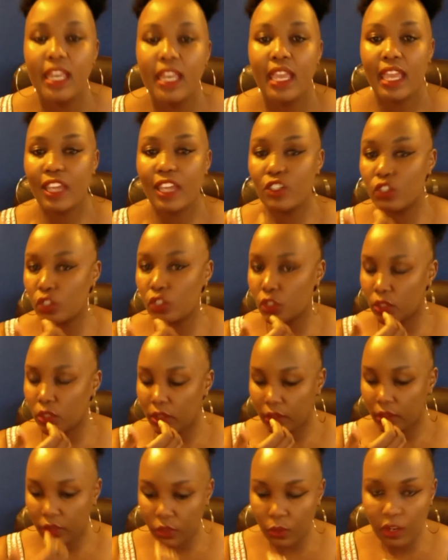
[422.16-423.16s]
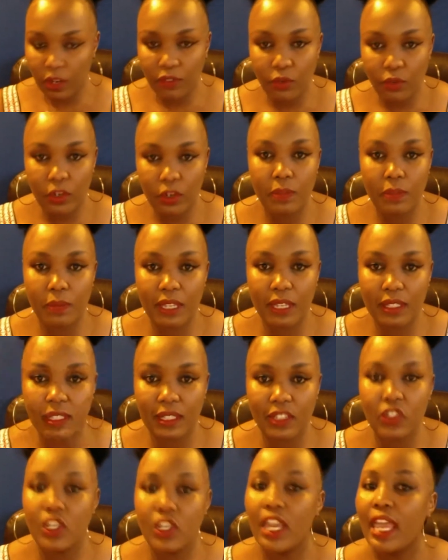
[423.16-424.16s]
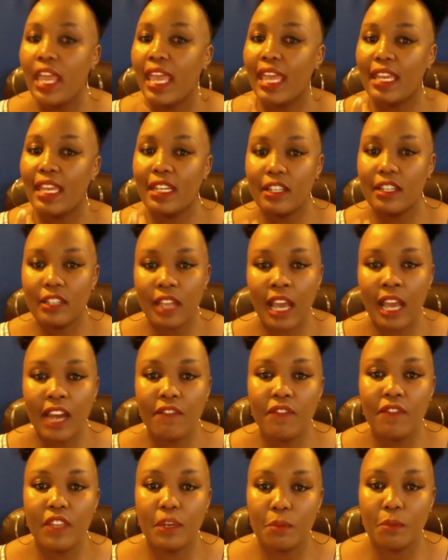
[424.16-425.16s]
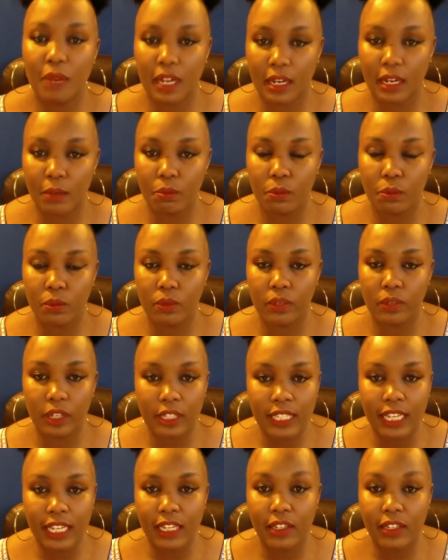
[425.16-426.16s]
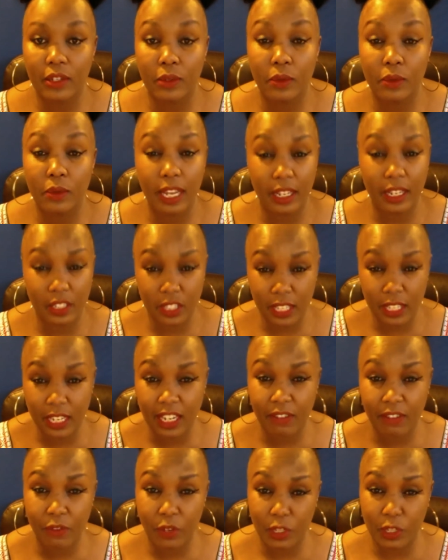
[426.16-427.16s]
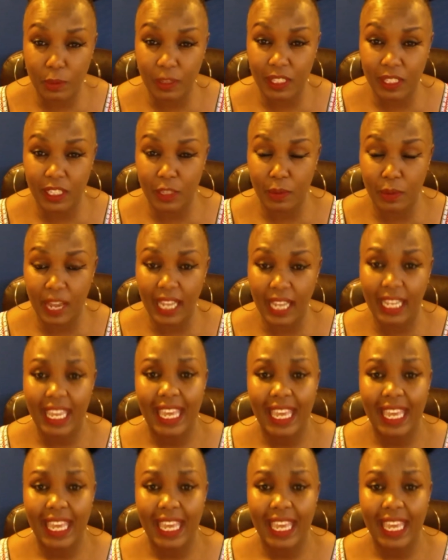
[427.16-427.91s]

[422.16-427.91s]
And just do a voice message and have them tell you and send a voice message back.